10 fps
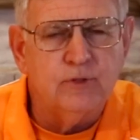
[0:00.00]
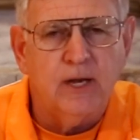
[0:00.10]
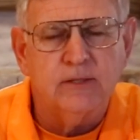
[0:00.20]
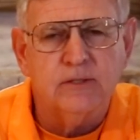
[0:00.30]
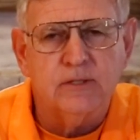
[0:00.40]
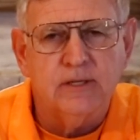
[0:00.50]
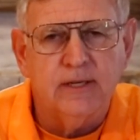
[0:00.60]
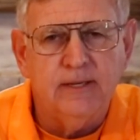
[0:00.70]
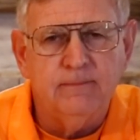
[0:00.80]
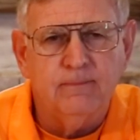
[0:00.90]
of Johnson
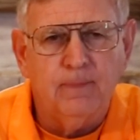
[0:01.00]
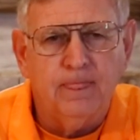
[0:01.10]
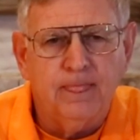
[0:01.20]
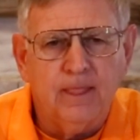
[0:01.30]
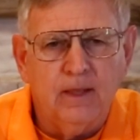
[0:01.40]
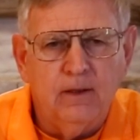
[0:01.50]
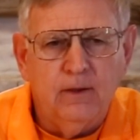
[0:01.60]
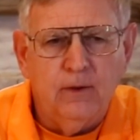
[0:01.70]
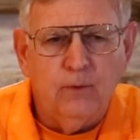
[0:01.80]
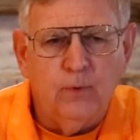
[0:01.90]
City.
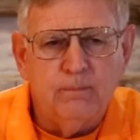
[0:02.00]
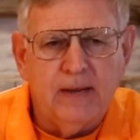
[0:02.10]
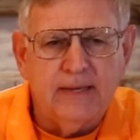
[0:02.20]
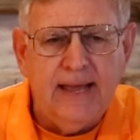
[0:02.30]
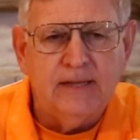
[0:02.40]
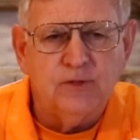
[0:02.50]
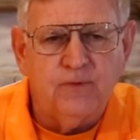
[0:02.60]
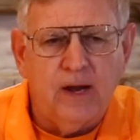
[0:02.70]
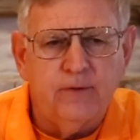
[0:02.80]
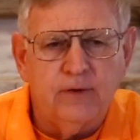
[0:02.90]
When my dad's
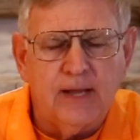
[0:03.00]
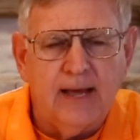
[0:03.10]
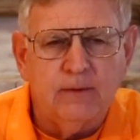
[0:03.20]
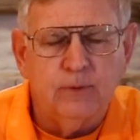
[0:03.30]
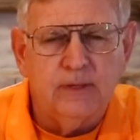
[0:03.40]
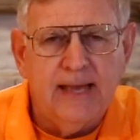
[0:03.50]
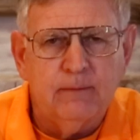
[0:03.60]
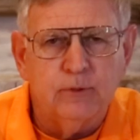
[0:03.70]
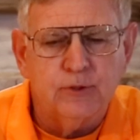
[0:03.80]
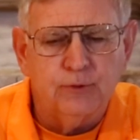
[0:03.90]
father died, when
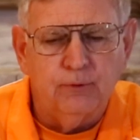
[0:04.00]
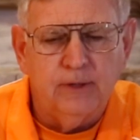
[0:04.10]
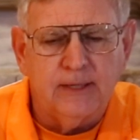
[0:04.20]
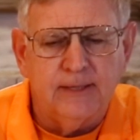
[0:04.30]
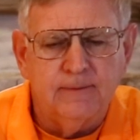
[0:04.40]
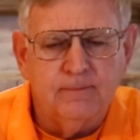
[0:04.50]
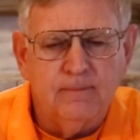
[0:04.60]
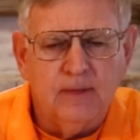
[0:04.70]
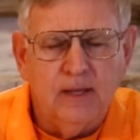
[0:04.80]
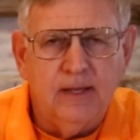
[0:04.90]
Dad was 3,
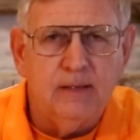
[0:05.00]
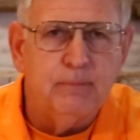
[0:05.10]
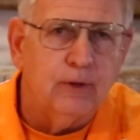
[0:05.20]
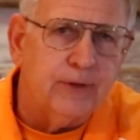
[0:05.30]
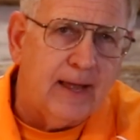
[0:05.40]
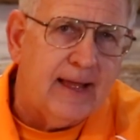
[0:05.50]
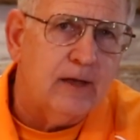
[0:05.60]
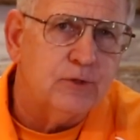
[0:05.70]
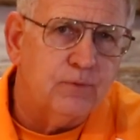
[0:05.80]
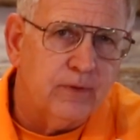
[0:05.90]
he built a
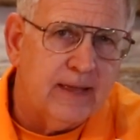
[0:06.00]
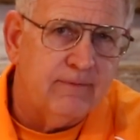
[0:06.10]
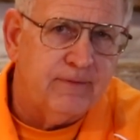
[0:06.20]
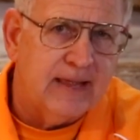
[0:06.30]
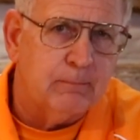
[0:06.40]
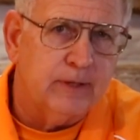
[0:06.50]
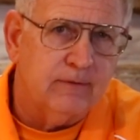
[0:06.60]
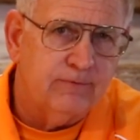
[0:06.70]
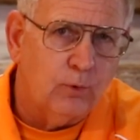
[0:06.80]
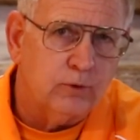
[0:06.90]
house for that family
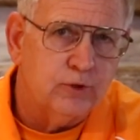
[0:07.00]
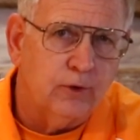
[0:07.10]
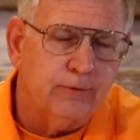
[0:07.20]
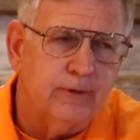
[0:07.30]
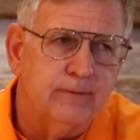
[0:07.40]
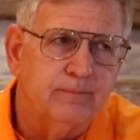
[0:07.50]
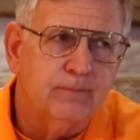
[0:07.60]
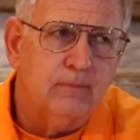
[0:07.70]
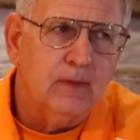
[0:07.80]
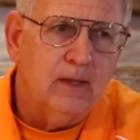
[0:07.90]
of 4 children.
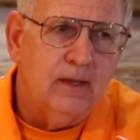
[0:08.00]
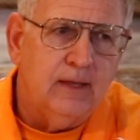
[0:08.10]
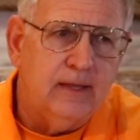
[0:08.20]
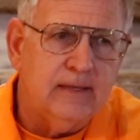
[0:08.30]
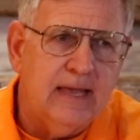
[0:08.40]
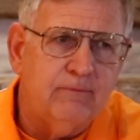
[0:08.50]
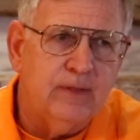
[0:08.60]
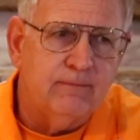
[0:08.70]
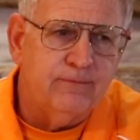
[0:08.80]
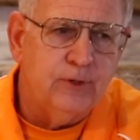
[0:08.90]
He gave
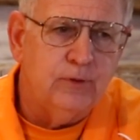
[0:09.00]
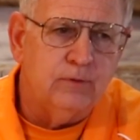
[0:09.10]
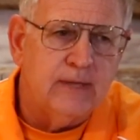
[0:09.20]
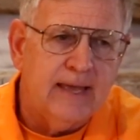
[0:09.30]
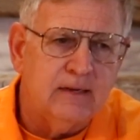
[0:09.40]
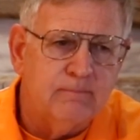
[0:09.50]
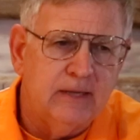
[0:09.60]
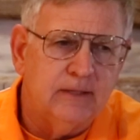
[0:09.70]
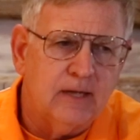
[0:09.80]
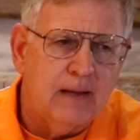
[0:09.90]
them food. Dad
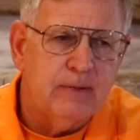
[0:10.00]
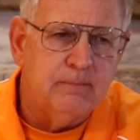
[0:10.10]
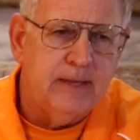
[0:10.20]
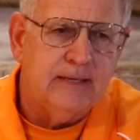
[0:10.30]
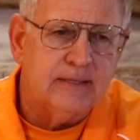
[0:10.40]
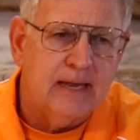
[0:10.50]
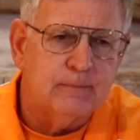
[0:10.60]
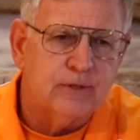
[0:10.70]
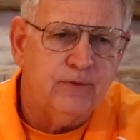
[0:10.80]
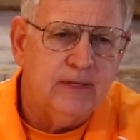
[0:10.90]
made the comment many
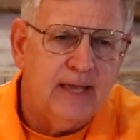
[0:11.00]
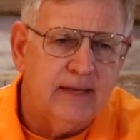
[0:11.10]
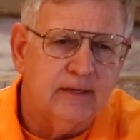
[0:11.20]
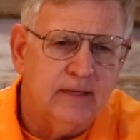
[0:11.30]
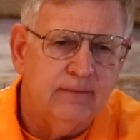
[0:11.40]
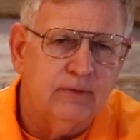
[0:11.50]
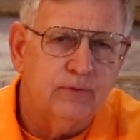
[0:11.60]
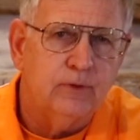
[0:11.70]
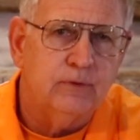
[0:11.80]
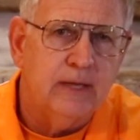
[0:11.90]
times, if he hadn't given
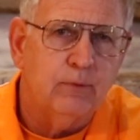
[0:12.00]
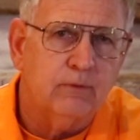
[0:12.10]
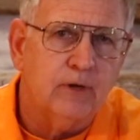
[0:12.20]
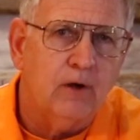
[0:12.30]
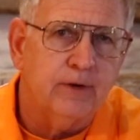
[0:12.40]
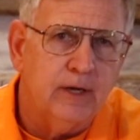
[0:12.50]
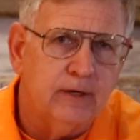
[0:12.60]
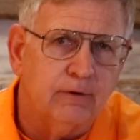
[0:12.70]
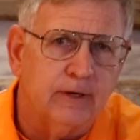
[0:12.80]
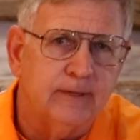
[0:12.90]
food, they would have gone
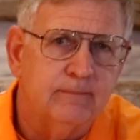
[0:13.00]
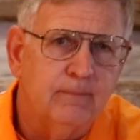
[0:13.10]
hungry.